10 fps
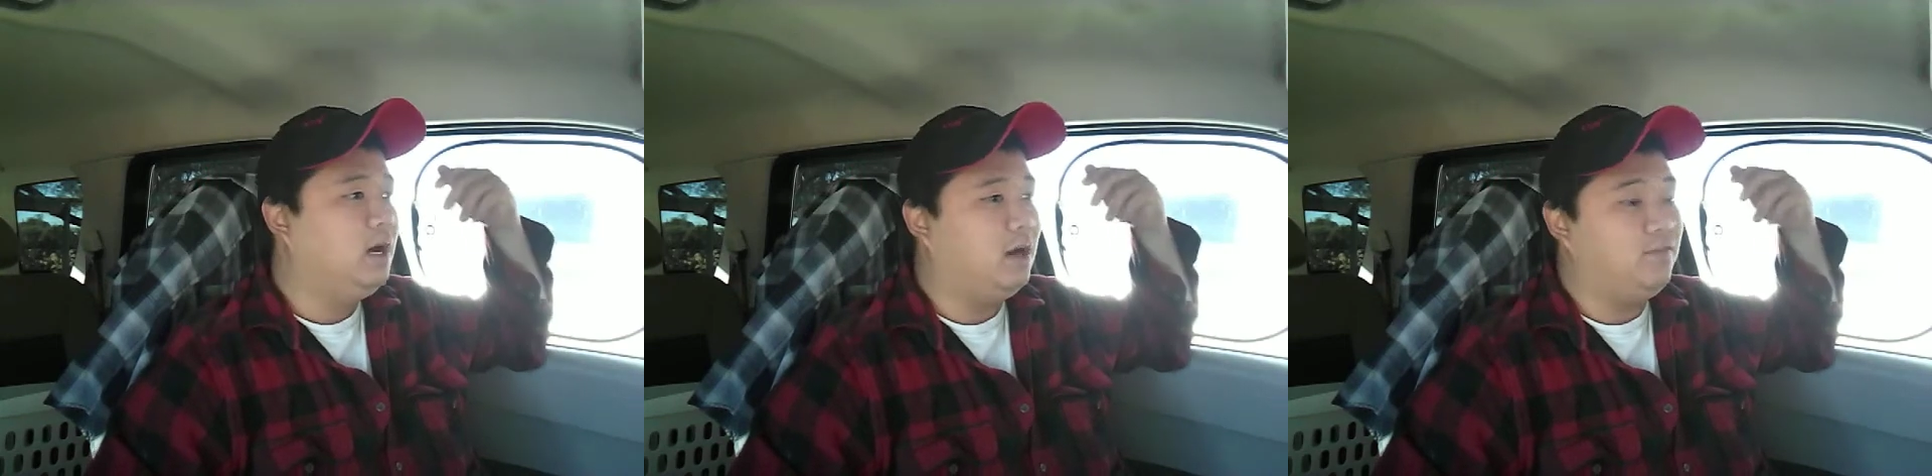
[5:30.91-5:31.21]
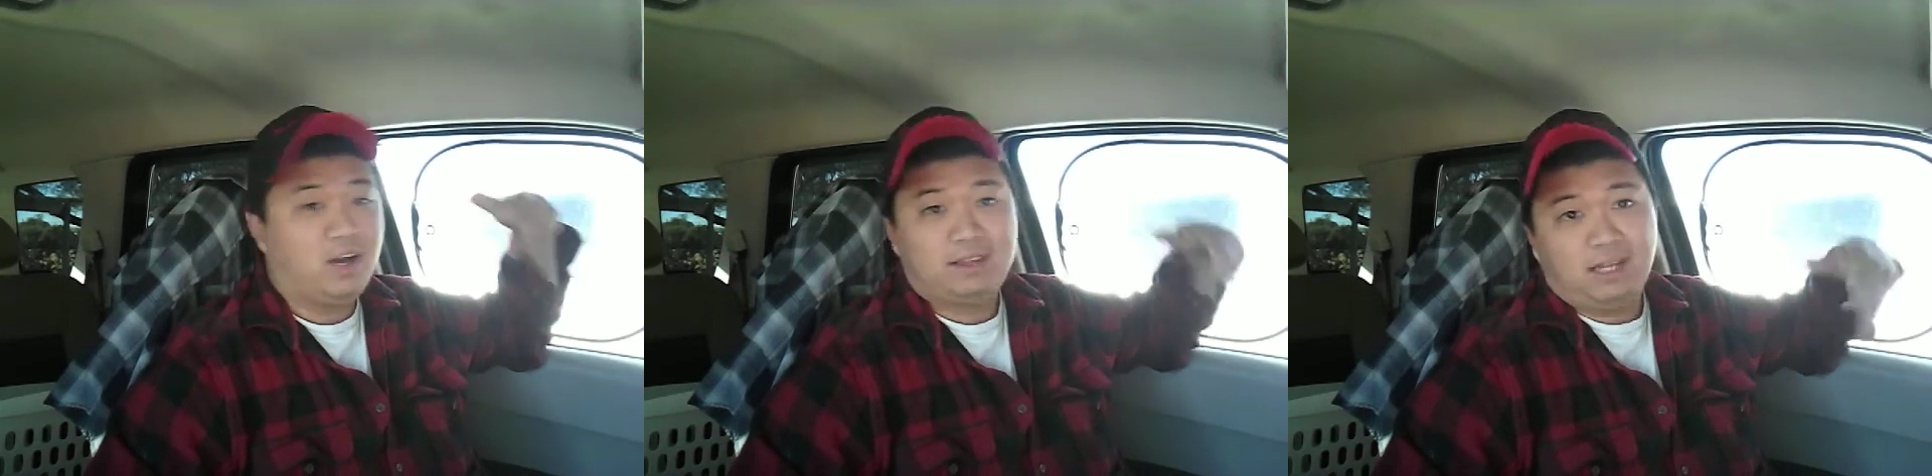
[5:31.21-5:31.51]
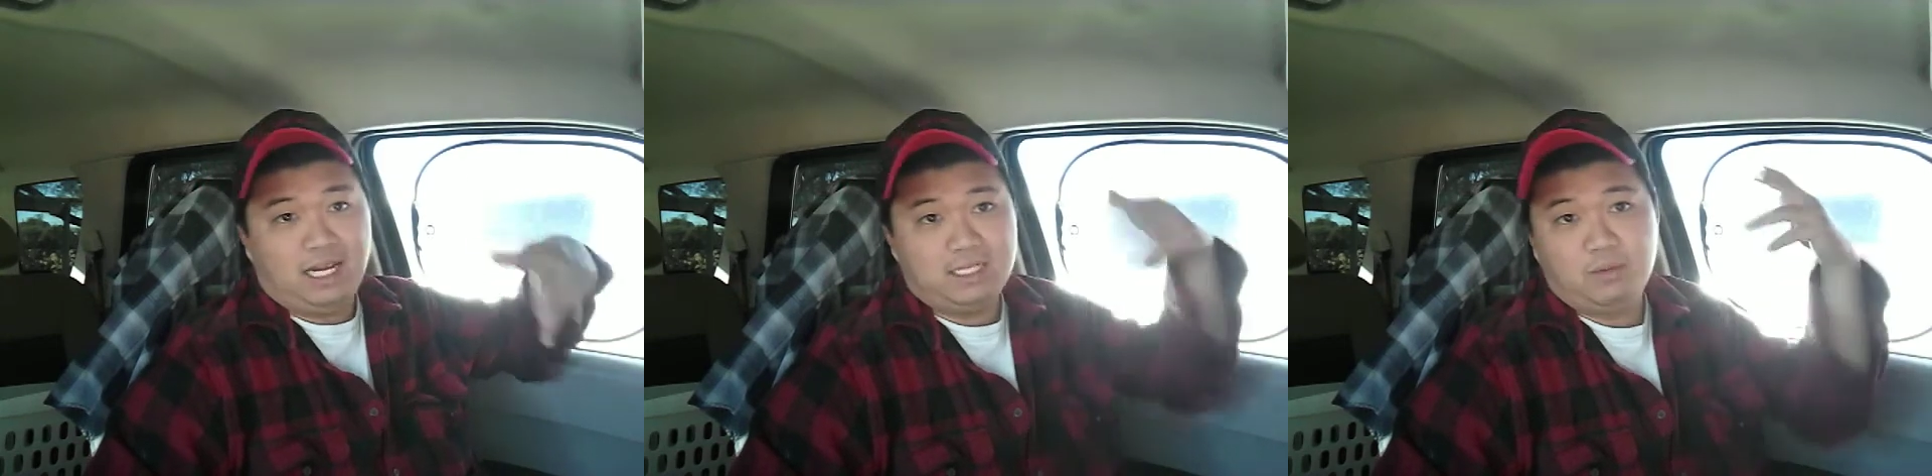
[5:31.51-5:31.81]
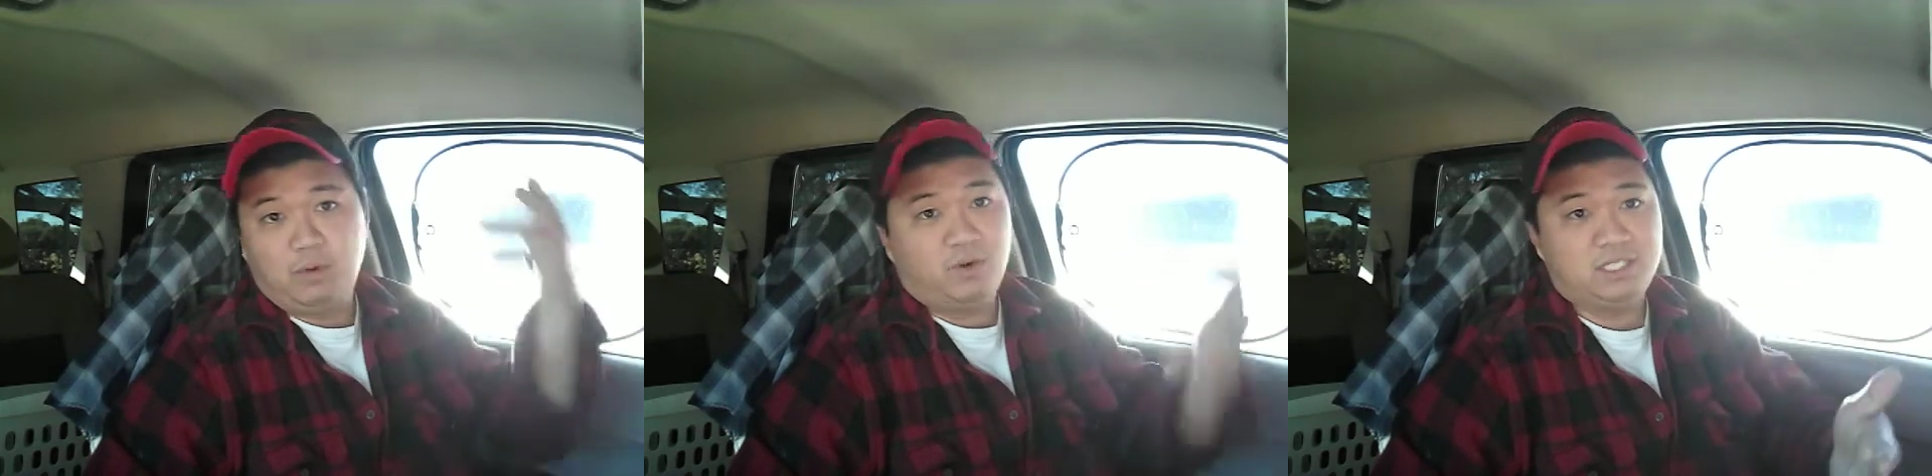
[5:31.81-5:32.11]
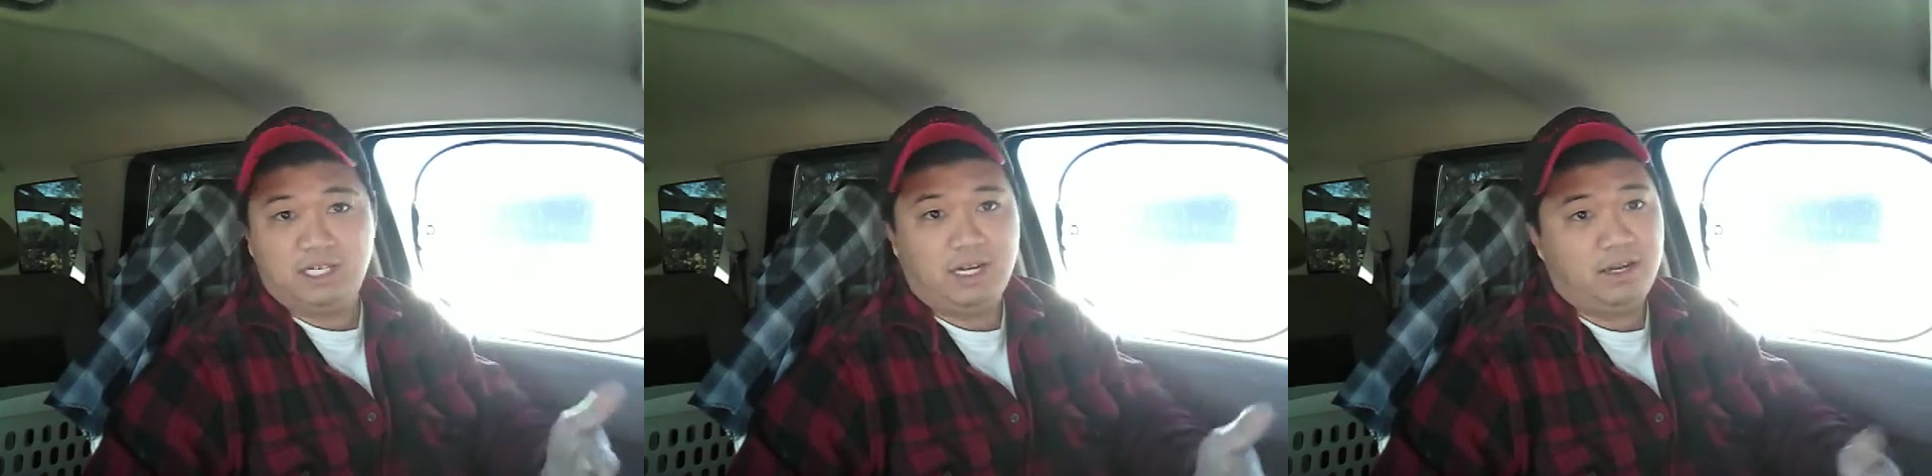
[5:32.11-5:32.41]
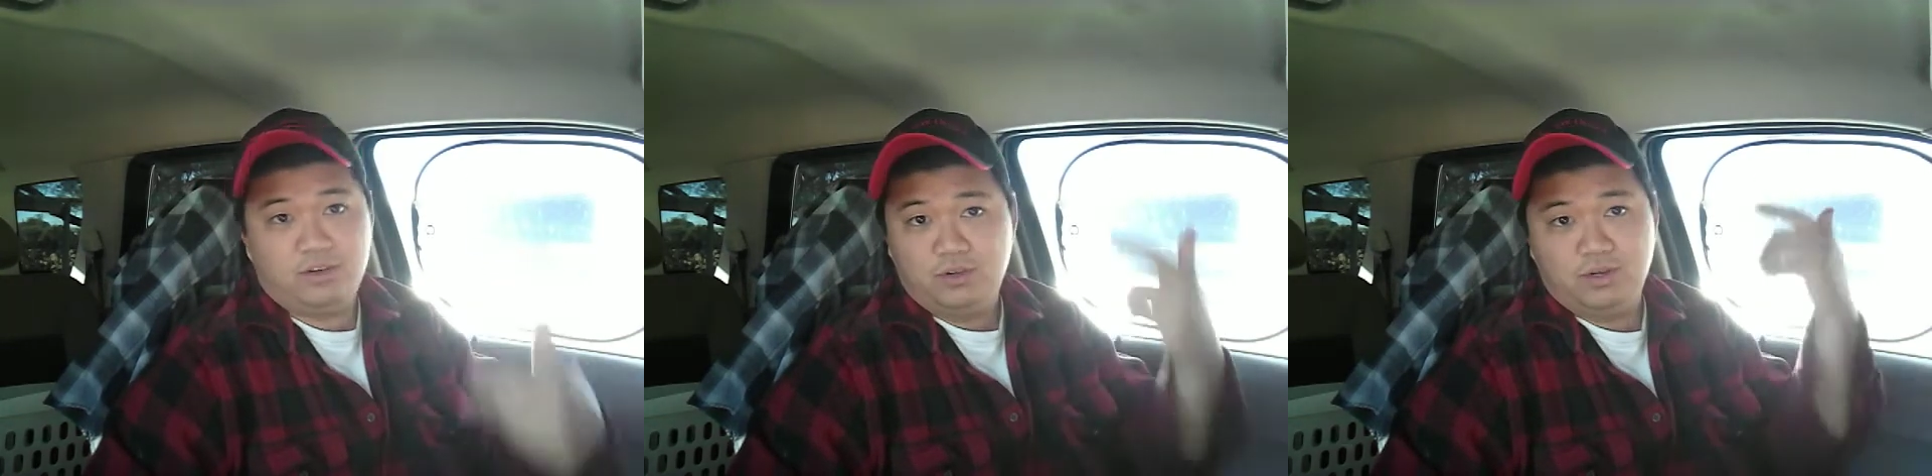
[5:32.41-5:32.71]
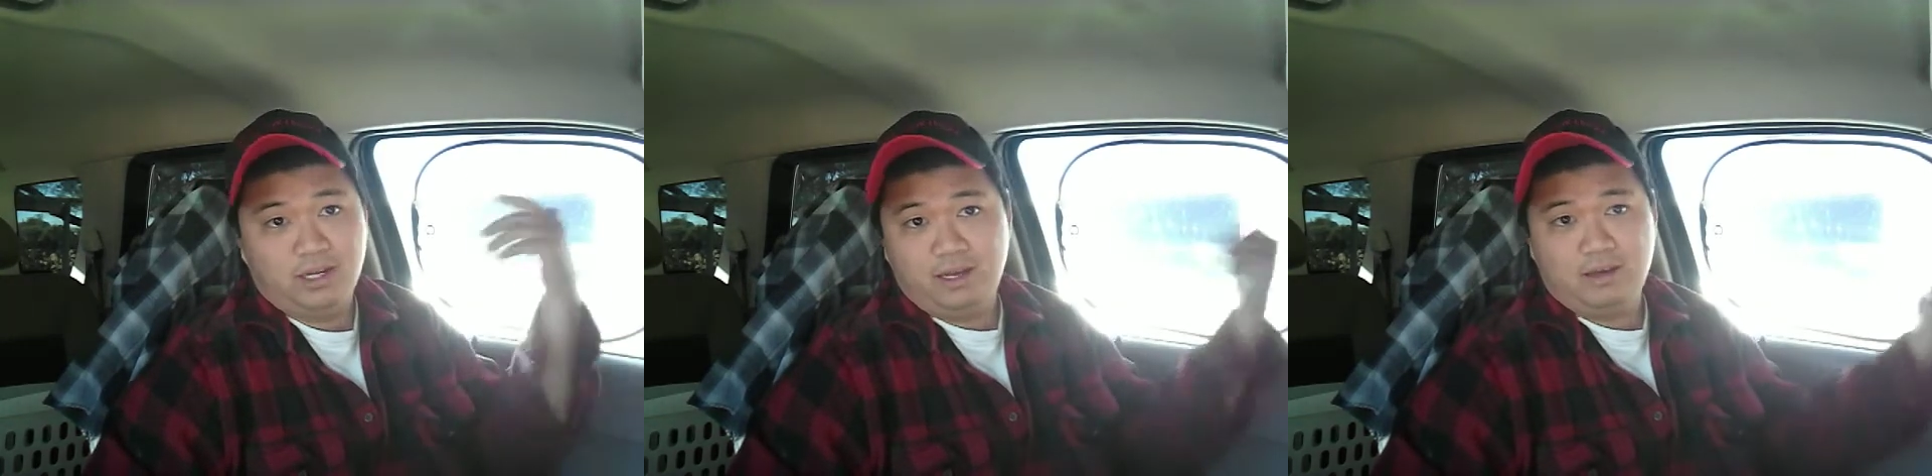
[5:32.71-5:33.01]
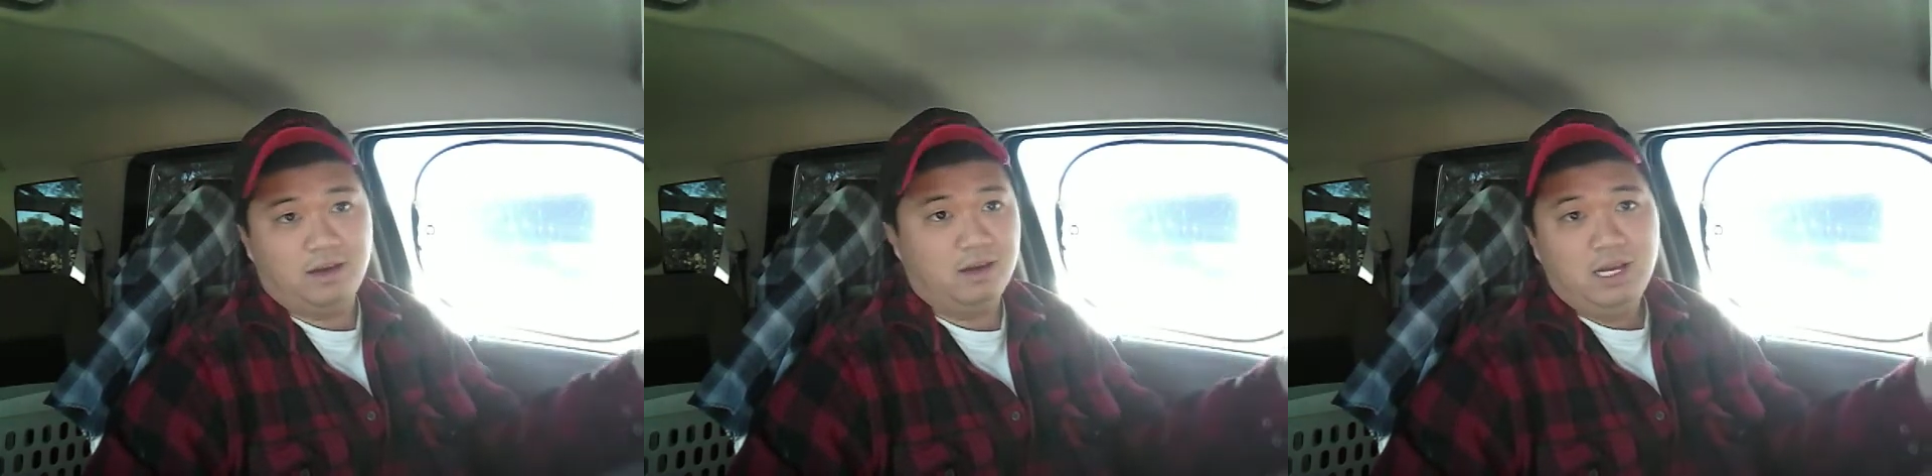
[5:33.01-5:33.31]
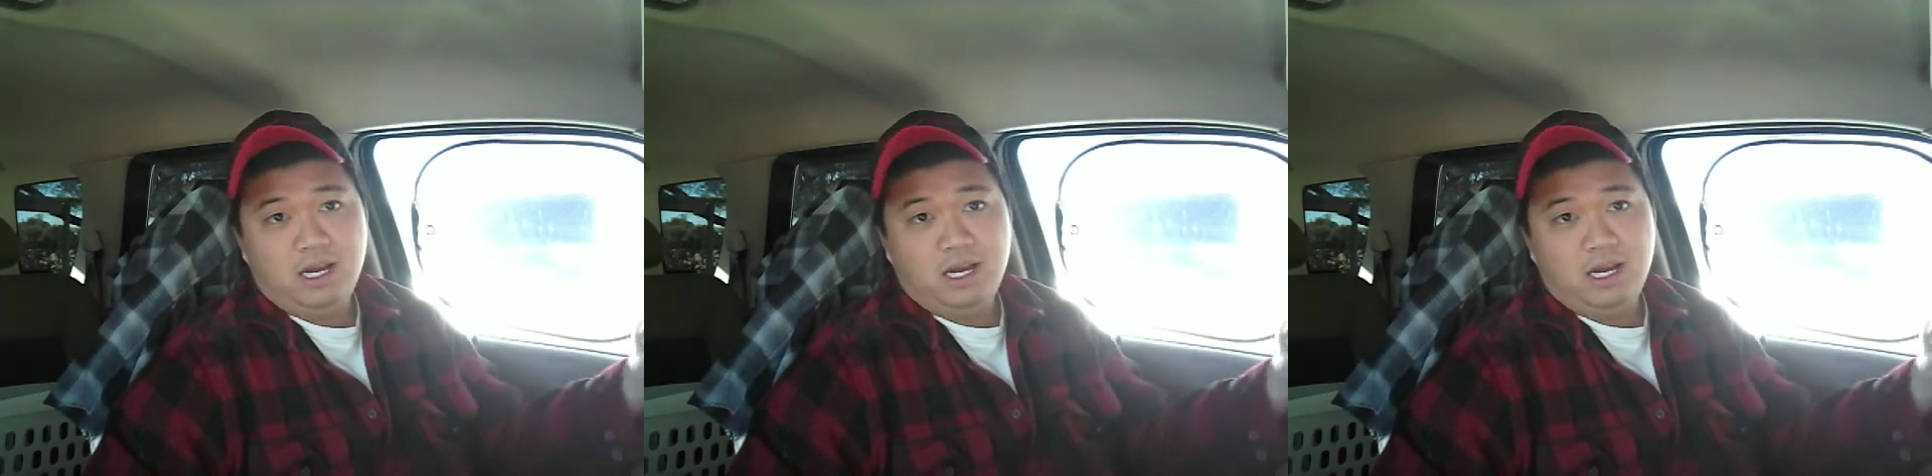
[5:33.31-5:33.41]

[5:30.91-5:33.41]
In fact, the last time we were sitting here doing a